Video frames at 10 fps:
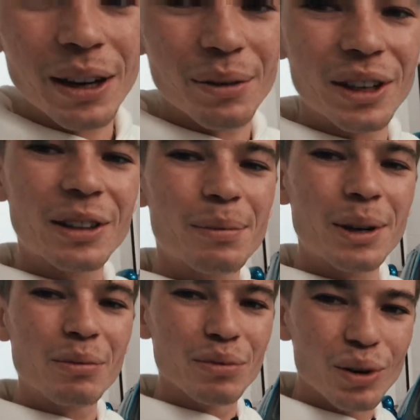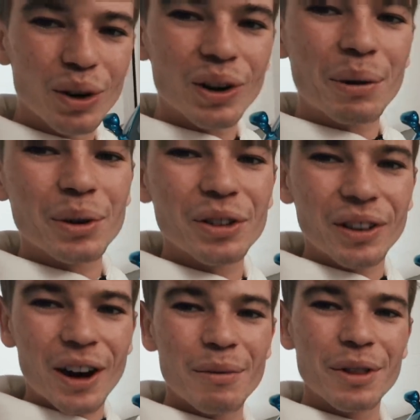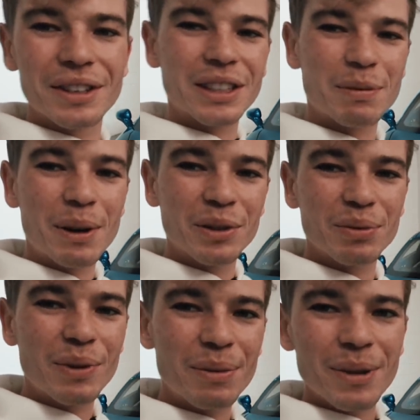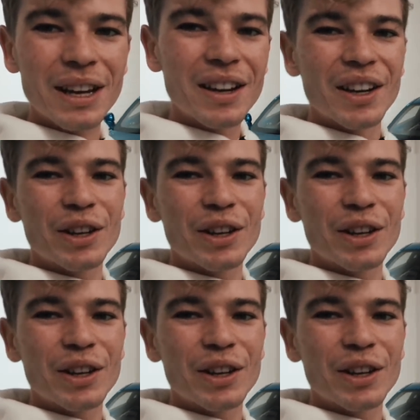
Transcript: I wanted it to be raw. I want you to come on this experience with me.